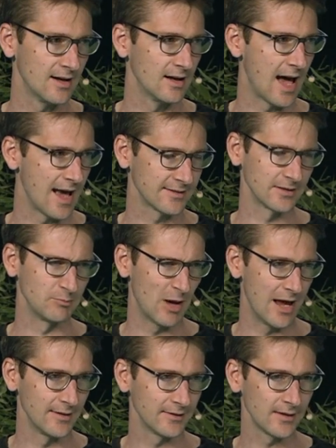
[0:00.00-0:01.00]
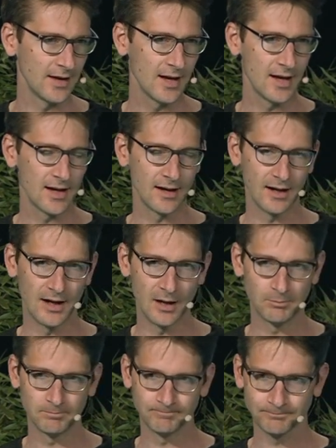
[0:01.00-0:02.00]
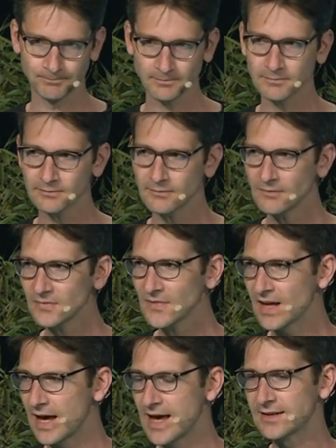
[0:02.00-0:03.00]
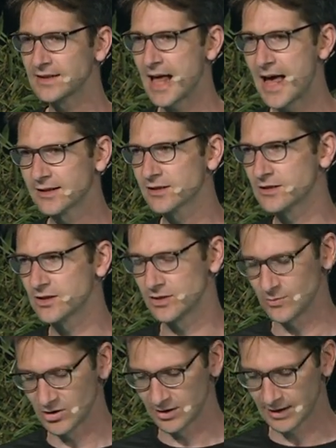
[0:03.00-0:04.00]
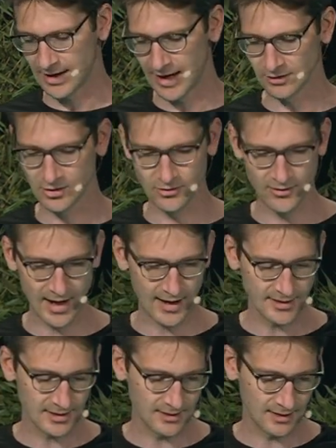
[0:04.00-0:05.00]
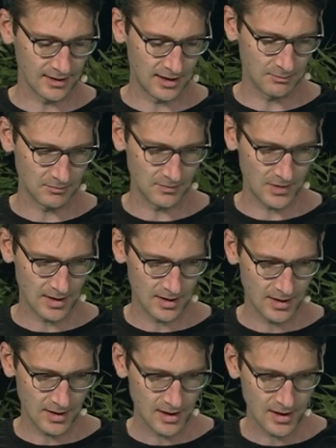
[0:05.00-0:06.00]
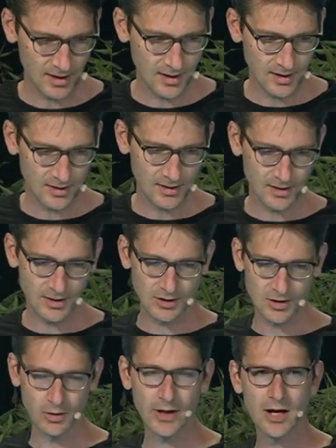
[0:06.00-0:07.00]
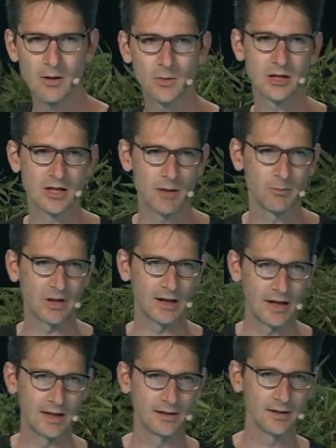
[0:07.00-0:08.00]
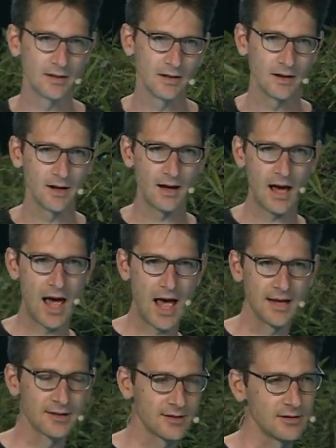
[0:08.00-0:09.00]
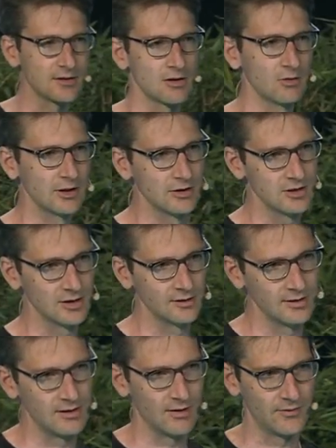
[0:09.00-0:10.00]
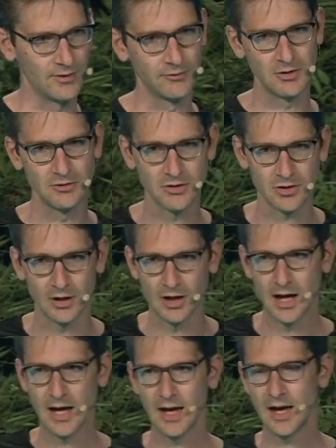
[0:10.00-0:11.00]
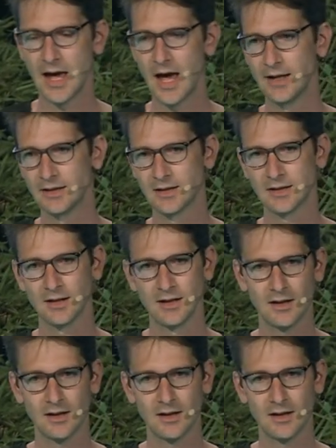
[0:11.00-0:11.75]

uh, asset base um, and an end consumer cannot do that. Um, so here we're jumping in as the solar utility of the future, and